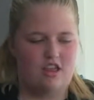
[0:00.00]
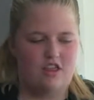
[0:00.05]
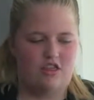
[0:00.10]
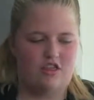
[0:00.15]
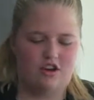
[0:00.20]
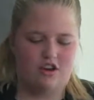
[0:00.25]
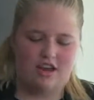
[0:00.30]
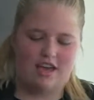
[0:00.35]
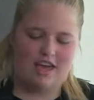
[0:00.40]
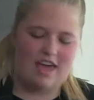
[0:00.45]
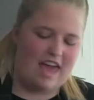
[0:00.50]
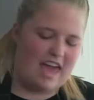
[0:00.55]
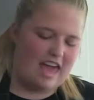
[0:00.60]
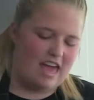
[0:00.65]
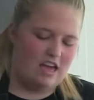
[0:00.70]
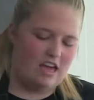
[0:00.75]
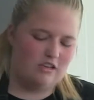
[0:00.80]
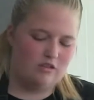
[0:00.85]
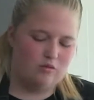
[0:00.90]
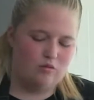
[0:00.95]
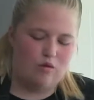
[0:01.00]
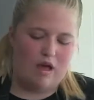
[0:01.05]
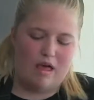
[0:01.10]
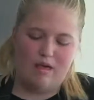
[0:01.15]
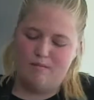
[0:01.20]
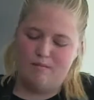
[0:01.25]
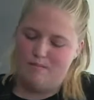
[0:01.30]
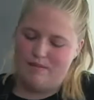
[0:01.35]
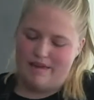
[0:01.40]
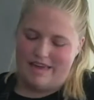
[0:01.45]
3 eggs
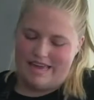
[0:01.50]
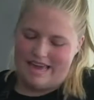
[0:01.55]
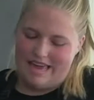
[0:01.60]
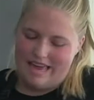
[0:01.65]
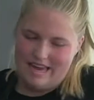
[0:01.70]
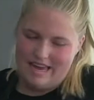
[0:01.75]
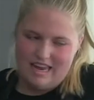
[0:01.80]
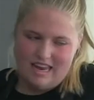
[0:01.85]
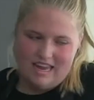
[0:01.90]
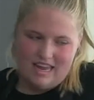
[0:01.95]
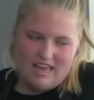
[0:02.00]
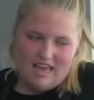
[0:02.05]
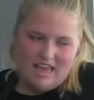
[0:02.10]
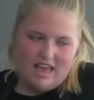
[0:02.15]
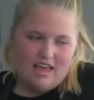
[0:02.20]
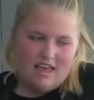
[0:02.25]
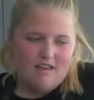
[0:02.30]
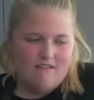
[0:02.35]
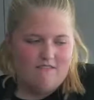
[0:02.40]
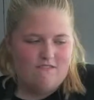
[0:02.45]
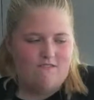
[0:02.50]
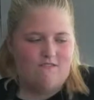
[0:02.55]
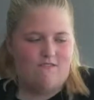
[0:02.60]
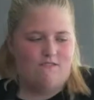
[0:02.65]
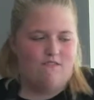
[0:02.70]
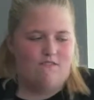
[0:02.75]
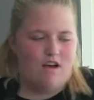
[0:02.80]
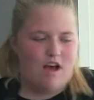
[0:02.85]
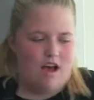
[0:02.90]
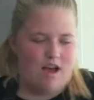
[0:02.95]
well beaten,
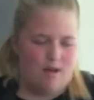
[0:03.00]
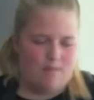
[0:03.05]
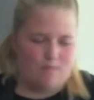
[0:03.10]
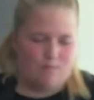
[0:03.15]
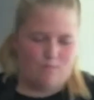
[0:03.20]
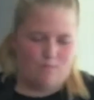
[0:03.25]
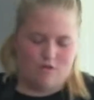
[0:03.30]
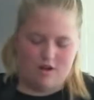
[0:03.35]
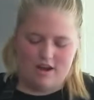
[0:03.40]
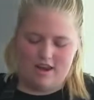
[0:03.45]
1.5